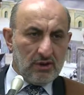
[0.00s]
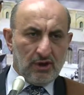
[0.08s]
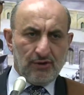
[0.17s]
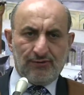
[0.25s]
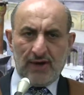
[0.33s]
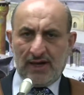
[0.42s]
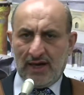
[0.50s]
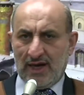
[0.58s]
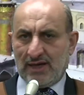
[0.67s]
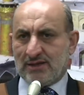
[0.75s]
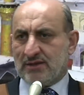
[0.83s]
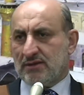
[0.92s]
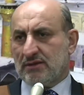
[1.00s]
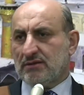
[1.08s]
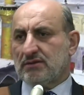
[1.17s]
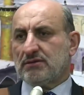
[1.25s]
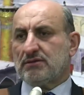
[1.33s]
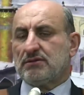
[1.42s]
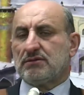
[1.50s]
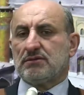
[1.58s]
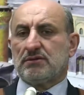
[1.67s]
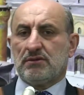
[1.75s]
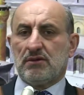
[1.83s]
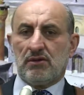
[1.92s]
if I asked
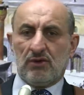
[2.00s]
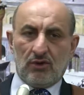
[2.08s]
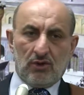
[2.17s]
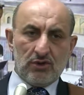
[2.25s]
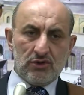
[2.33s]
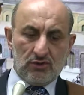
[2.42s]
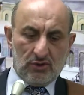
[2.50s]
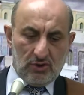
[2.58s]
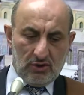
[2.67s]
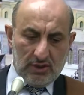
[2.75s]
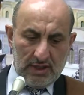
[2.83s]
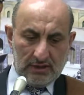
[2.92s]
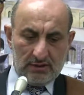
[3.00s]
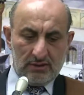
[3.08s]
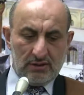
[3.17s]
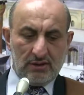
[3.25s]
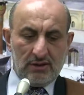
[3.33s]
those who know, and